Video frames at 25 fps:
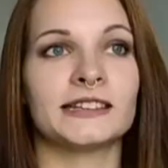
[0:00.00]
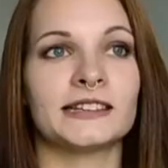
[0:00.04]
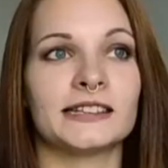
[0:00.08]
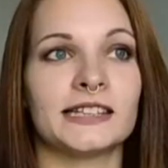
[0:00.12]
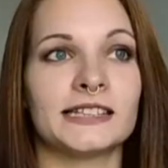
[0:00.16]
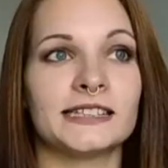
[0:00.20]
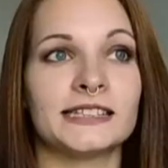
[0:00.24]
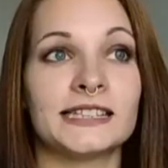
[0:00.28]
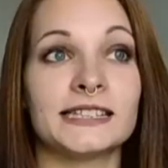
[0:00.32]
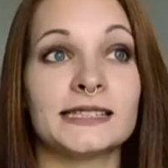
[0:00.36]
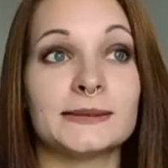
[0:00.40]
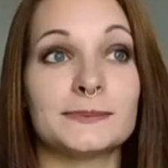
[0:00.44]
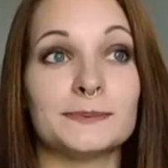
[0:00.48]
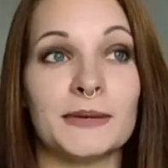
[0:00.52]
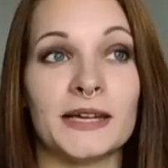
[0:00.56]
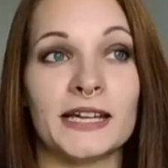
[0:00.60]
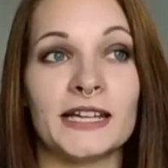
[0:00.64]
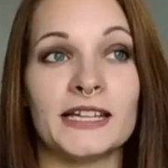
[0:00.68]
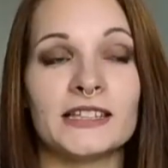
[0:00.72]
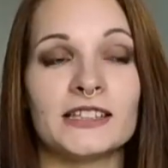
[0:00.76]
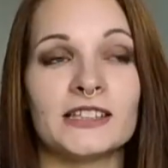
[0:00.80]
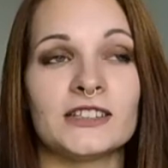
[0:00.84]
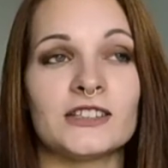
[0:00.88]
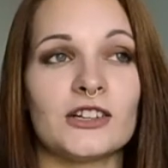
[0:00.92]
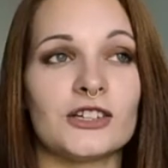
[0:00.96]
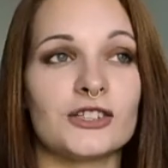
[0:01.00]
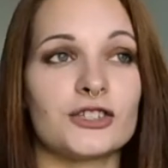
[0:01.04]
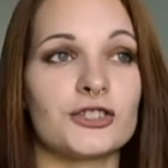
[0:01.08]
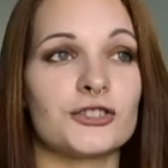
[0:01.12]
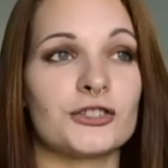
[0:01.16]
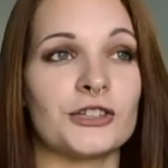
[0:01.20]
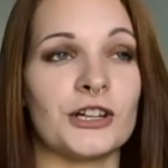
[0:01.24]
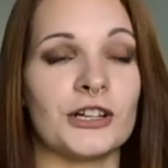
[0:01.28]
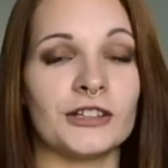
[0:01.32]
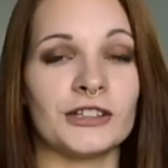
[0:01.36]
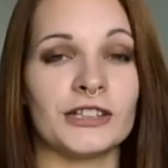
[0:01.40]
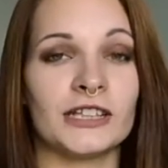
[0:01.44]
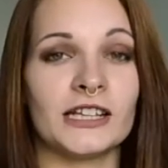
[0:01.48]
This is made in
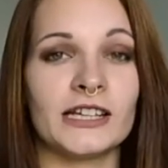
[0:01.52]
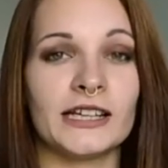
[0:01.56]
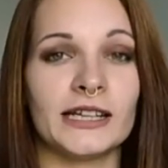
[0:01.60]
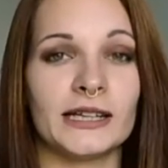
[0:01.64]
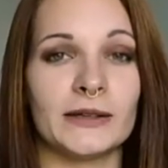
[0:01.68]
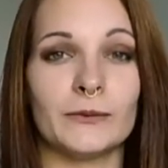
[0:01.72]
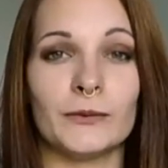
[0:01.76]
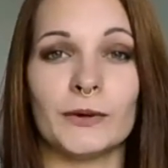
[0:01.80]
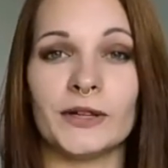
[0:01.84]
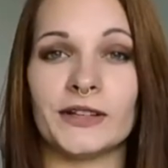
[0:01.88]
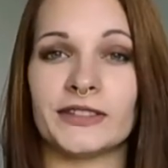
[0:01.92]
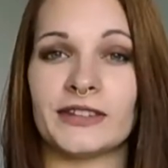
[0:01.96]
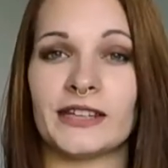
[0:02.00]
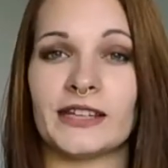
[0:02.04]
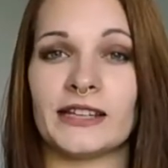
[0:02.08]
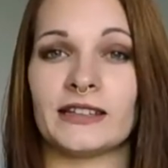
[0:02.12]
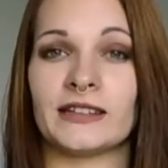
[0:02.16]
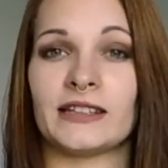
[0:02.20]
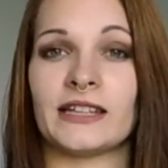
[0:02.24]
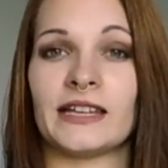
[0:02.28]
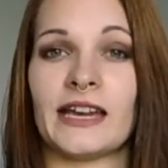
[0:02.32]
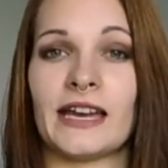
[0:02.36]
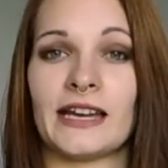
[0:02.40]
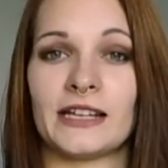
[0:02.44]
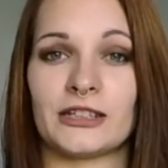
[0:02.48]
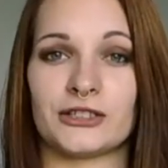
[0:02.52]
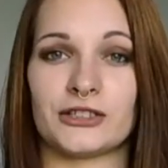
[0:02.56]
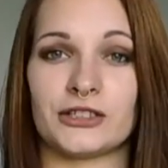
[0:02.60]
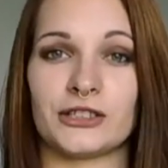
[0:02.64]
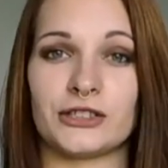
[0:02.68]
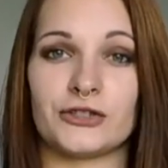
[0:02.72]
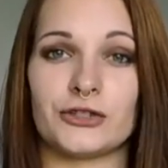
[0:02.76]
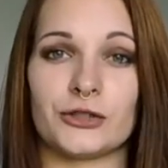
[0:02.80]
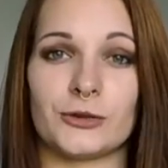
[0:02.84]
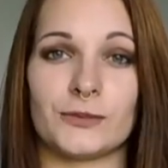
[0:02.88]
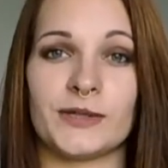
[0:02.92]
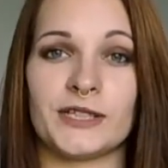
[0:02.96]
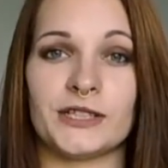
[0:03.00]
Australia and one thing that actually
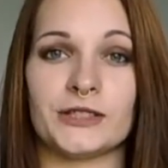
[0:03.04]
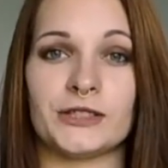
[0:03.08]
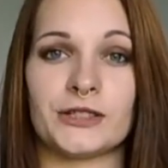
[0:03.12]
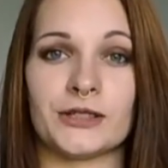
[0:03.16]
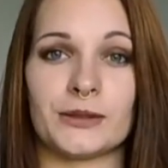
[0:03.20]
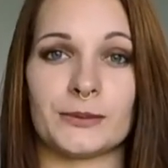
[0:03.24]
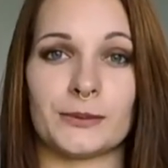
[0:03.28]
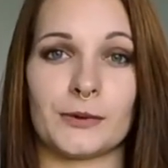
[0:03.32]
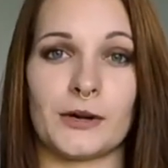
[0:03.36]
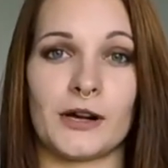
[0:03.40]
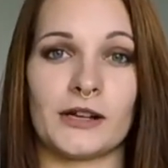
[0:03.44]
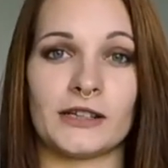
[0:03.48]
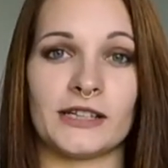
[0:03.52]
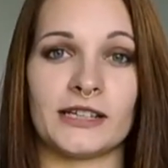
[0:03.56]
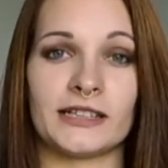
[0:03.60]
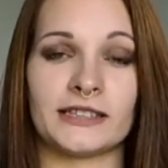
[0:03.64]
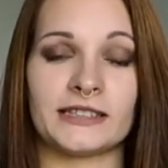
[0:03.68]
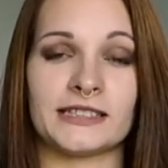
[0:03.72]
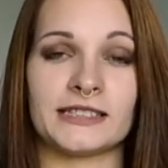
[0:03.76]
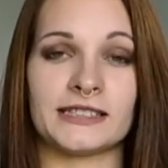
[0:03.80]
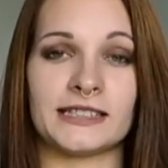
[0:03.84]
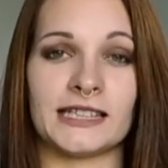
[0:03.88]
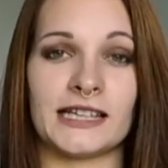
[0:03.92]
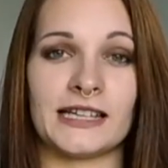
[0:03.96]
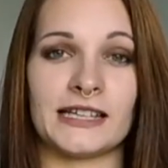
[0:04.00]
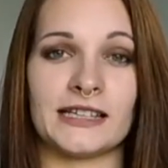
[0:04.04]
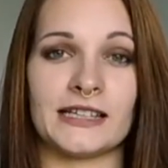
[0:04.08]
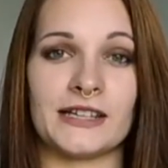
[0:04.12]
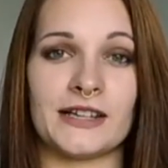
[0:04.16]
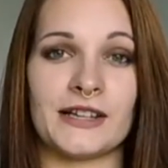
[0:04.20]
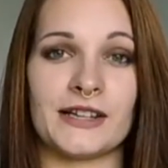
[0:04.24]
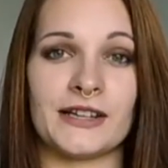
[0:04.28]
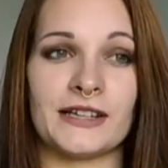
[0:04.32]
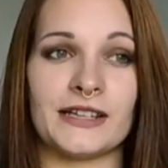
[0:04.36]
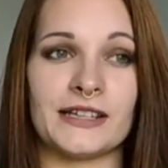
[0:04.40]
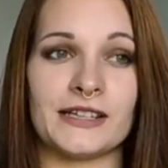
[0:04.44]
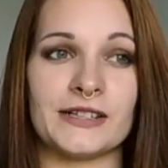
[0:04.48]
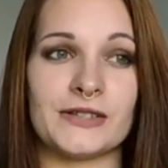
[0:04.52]
drew me to the product is that
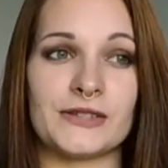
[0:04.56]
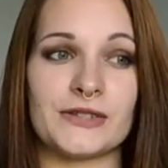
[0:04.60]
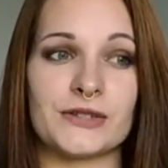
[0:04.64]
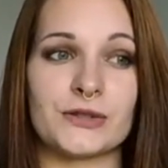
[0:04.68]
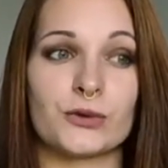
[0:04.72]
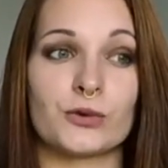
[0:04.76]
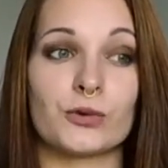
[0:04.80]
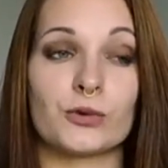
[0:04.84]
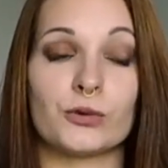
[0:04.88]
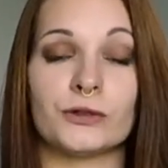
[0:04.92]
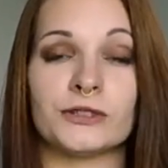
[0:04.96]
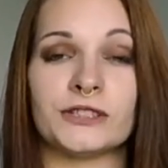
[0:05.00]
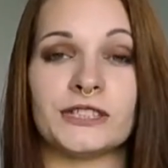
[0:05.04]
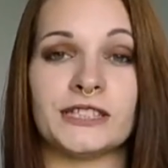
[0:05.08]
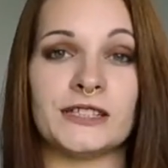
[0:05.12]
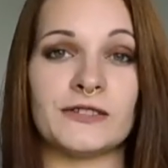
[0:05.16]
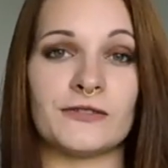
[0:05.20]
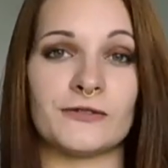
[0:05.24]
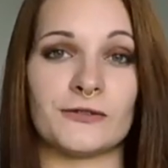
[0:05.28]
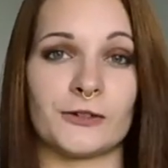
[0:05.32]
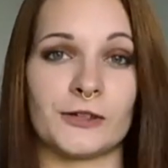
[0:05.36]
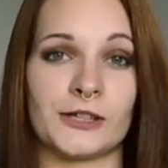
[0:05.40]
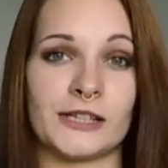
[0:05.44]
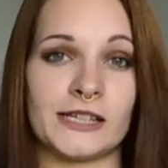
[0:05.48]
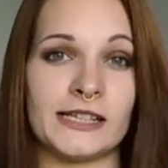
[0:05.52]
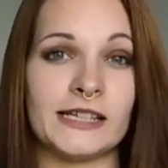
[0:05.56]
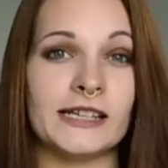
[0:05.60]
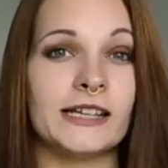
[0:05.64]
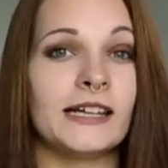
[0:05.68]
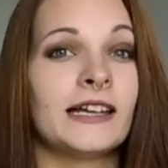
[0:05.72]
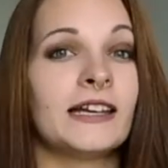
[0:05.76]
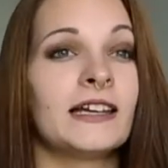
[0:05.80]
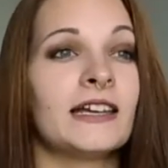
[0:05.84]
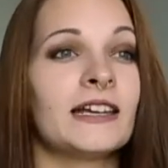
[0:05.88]
it is cruelty free